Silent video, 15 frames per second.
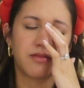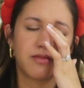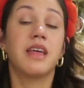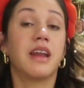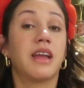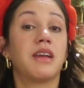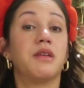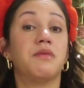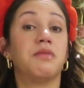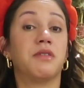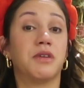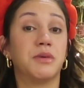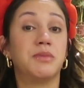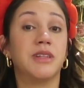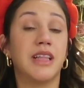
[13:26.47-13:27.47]
that I could
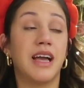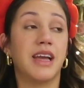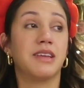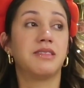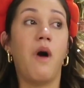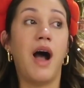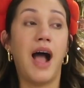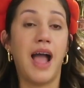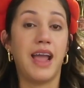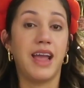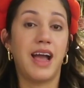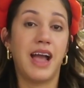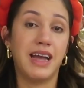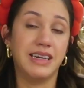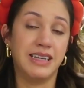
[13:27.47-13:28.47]
verbalize
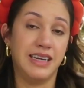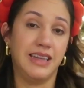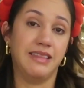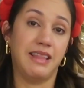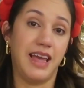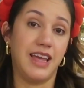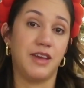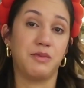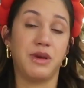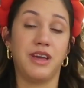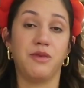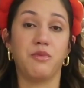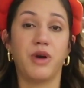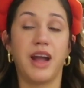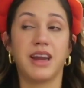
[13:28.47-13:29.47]
why I didn't like
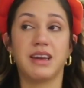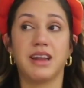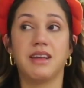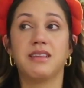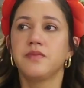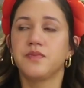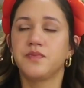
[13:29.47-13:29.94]
being pregnant.